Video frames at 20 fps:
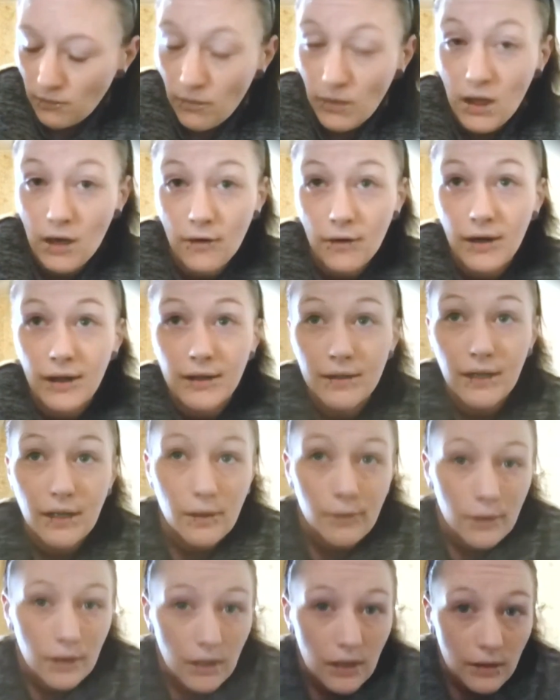Alright,
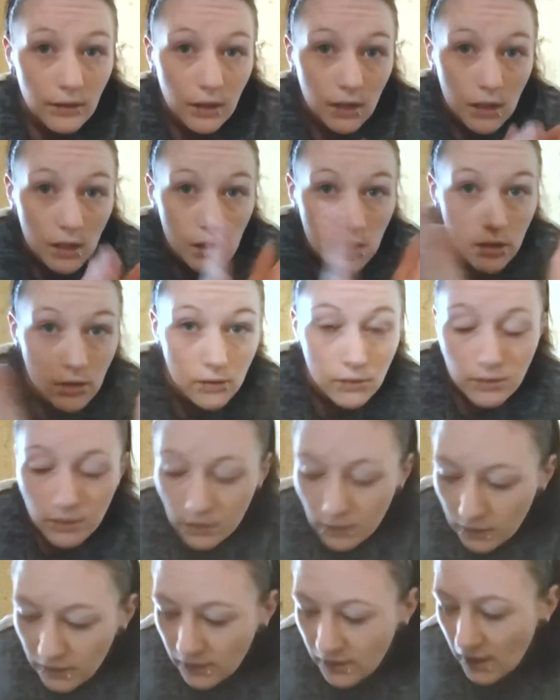now we got the couture
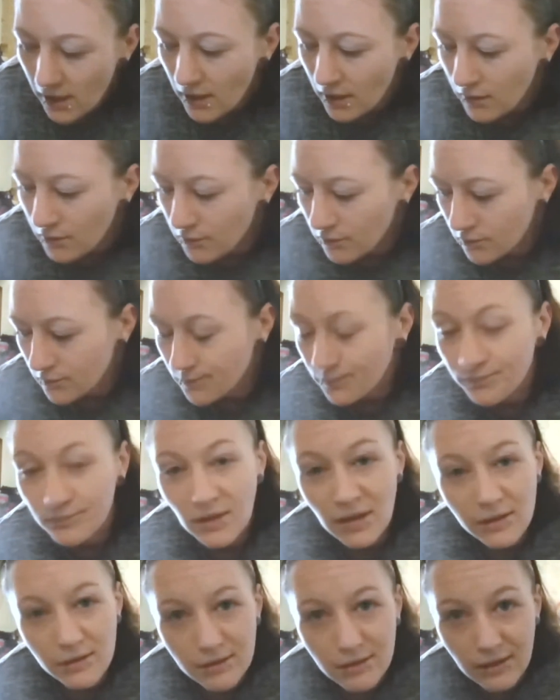down.
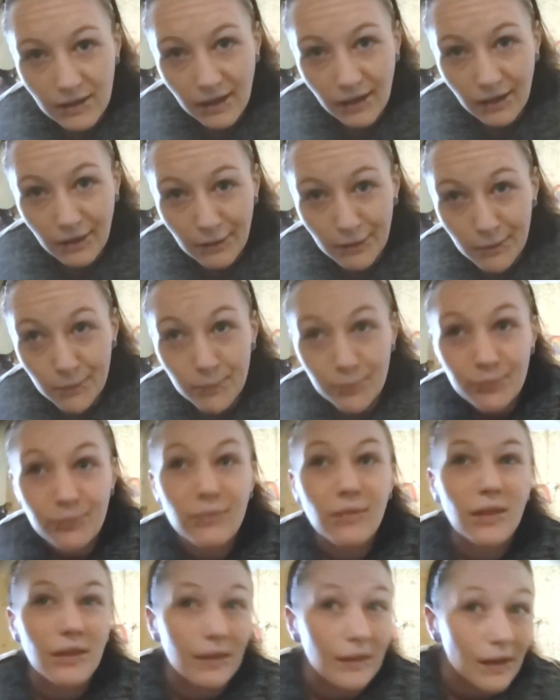So now
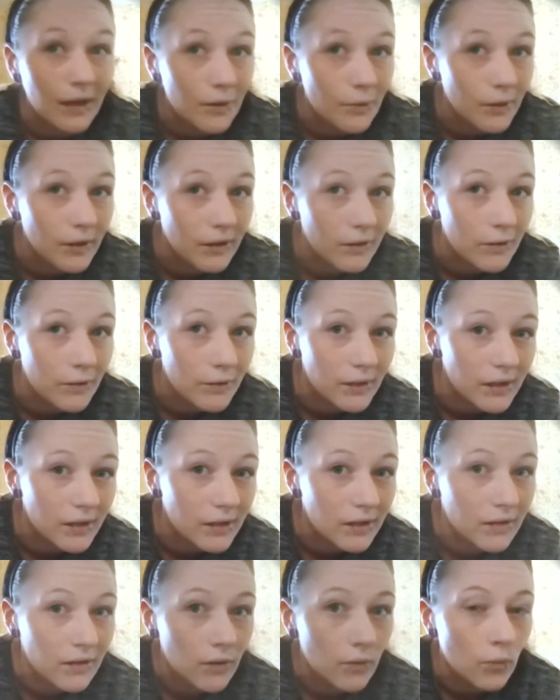we go
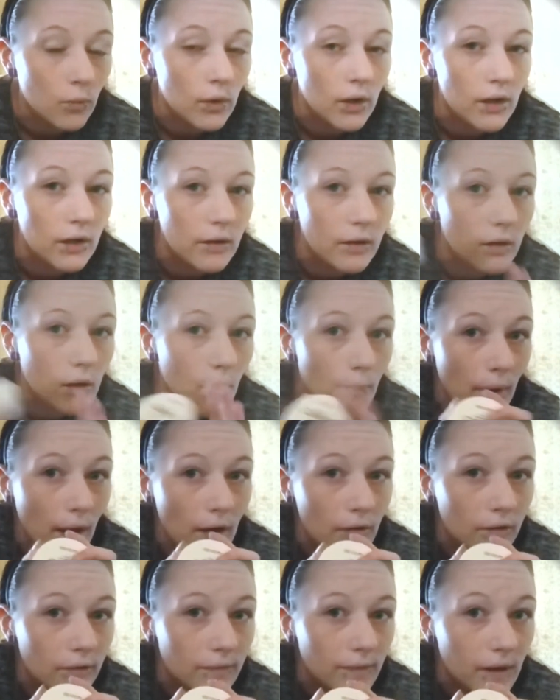in with
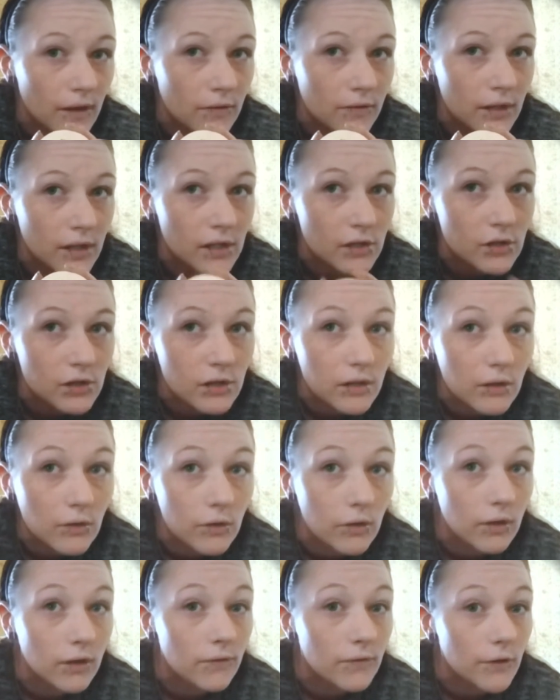powder foundation.
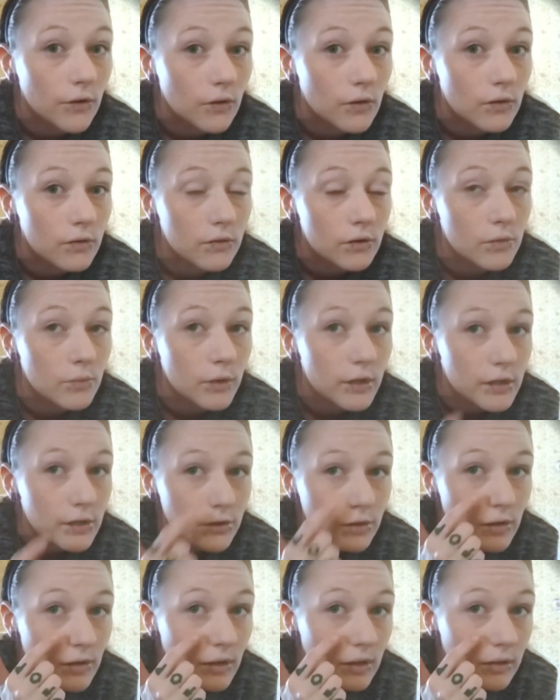Or if you're going to do blush,
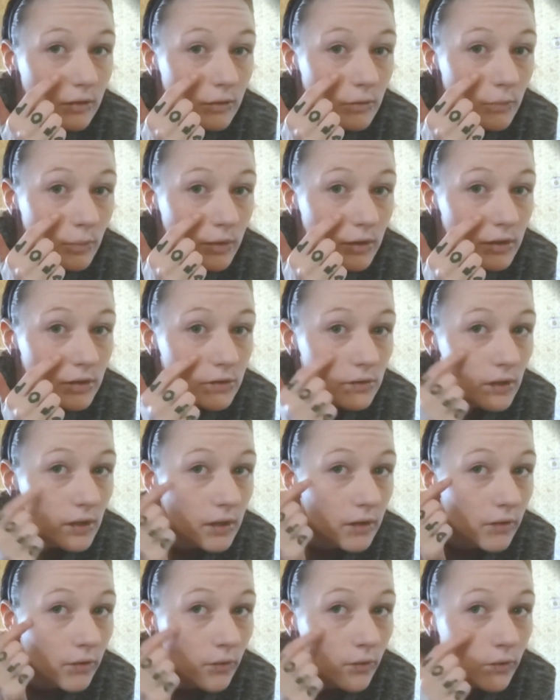go ahead and do blush
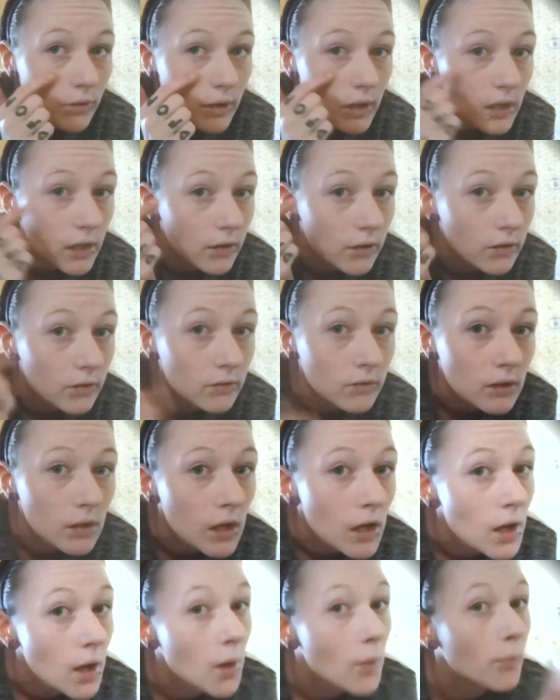like through here
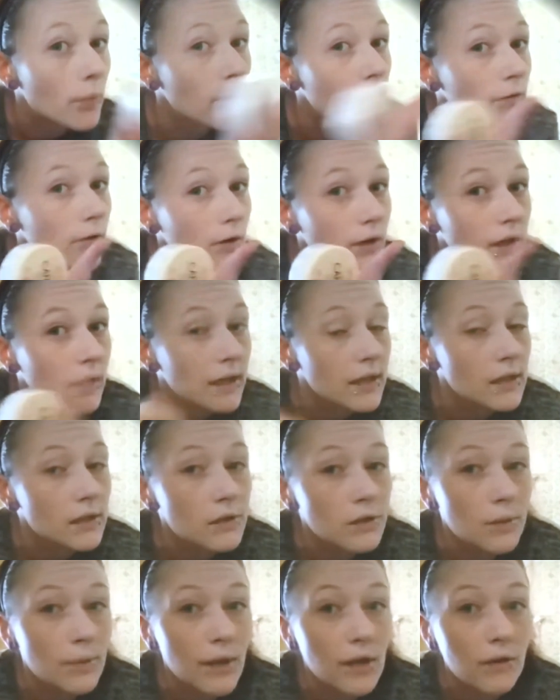before you get to
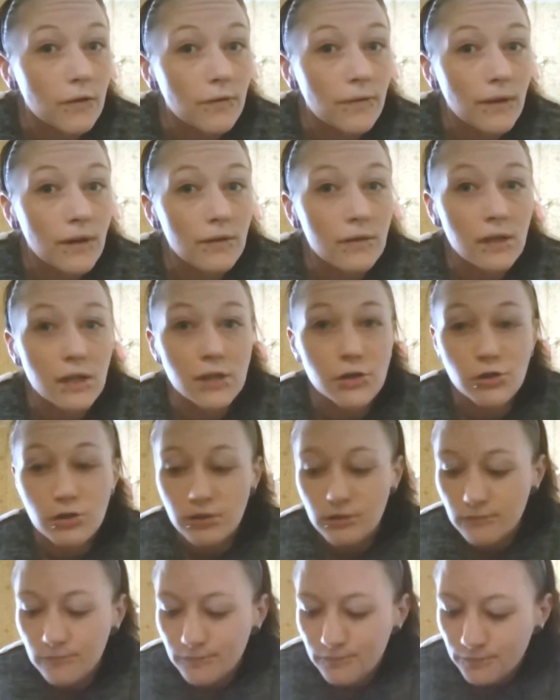your powder foundation.